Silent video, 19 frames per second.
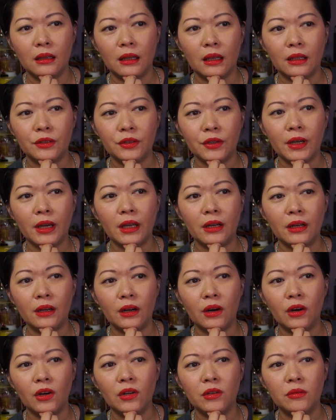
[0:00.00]
that you can
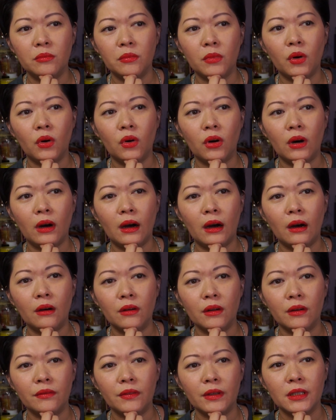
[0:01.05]
earn more
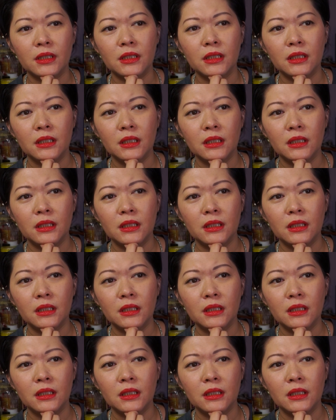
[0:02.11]
out of it.